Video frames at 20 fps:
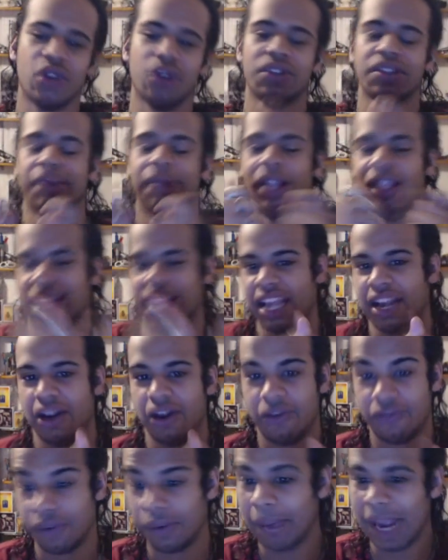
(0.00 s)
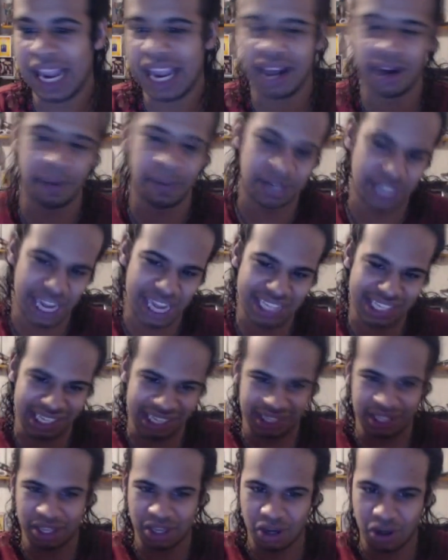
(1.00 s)
And he shows him a letter from Hater, which
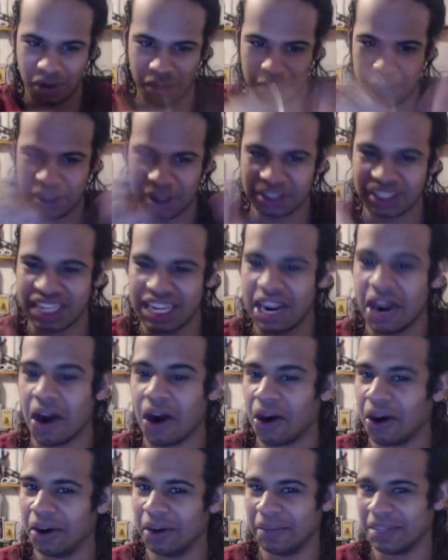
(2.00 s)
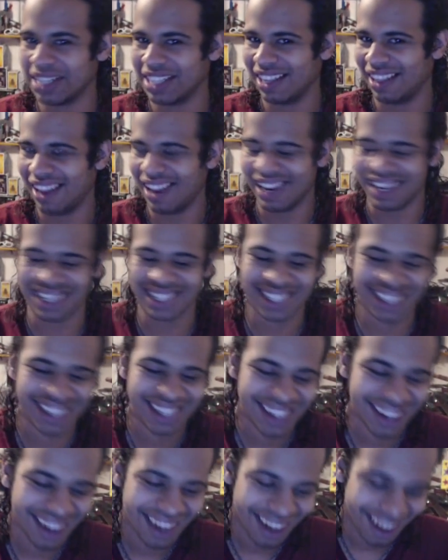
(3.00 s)
has, like, the, you know, the melting heart, which I
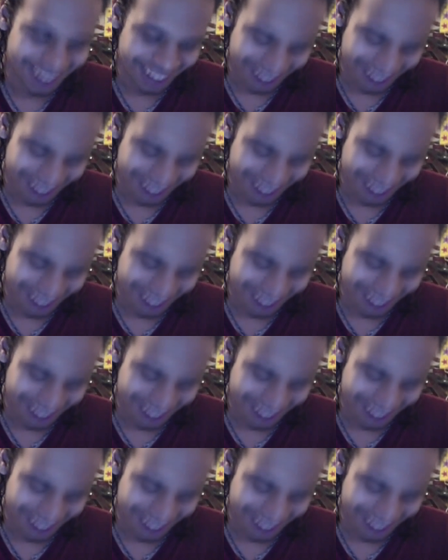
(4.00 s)
liked.